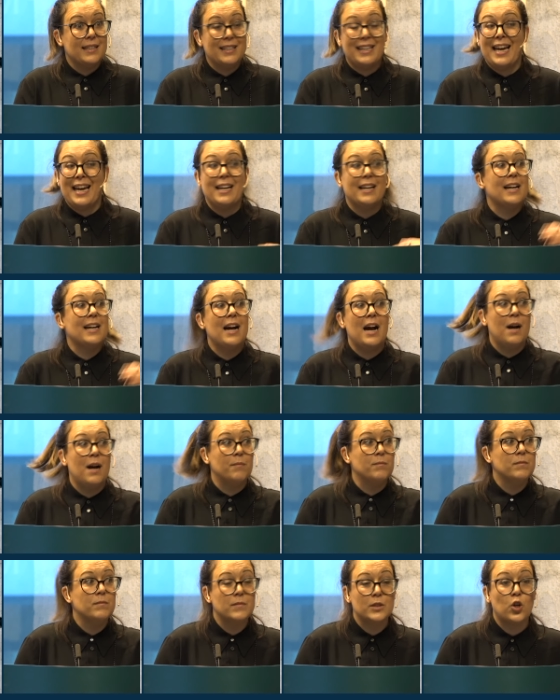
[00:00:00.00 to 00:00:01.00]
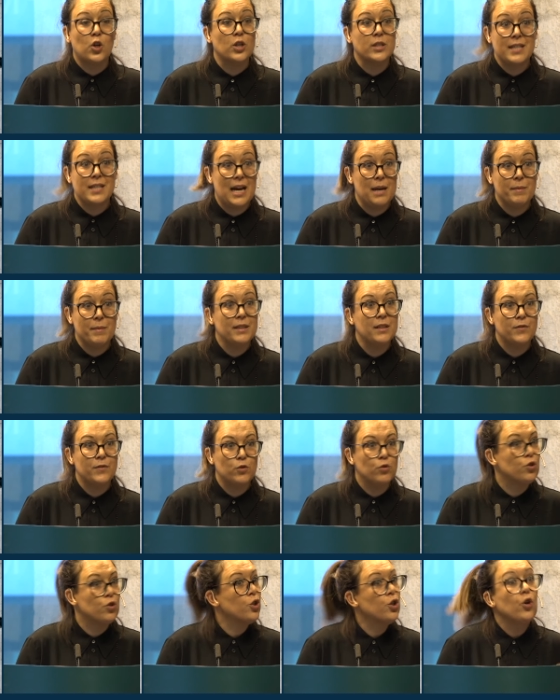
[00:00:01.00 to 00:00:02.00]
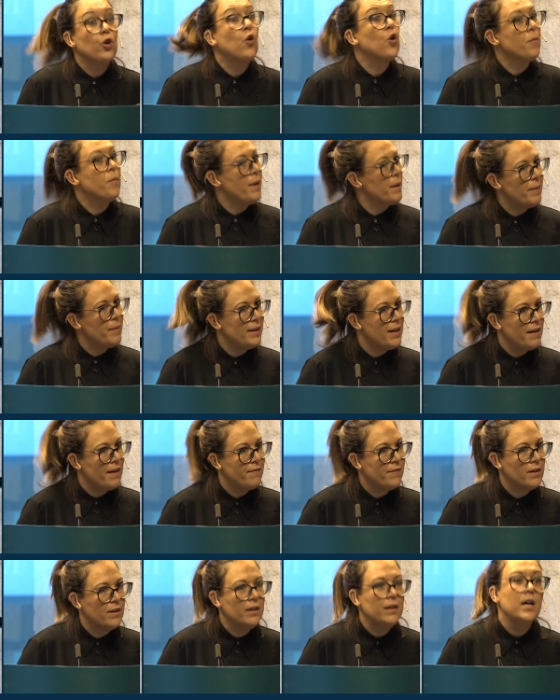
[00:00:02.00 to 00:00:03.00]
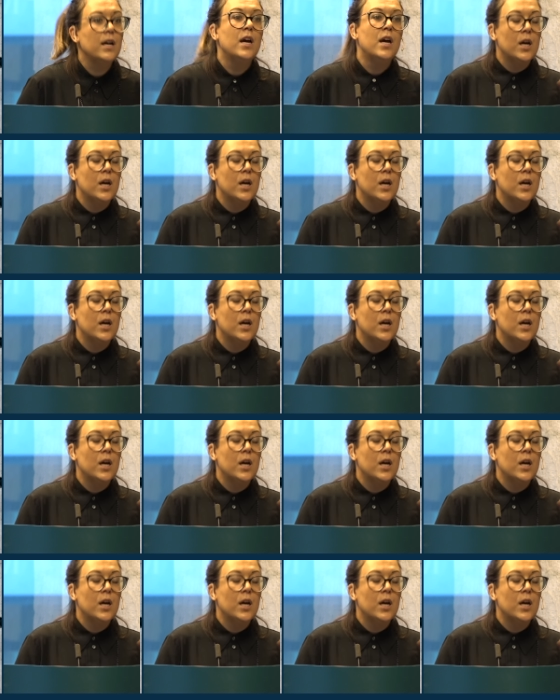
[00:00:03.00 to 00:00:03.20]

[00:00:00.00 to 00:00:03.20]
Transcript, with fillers: can come long time in the future or maybe never,